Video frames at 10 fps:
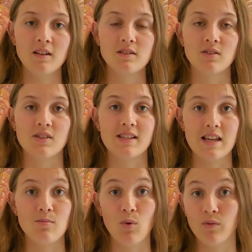to
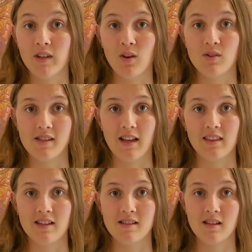see more videos like
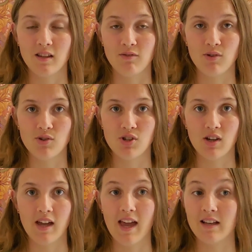this in the future,
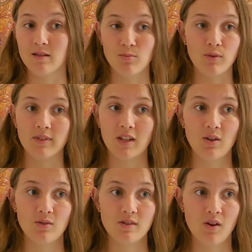and more
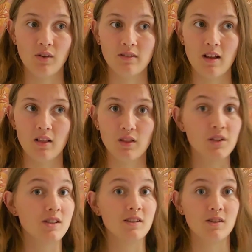videos on
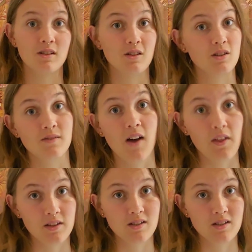lots and lots and lots of other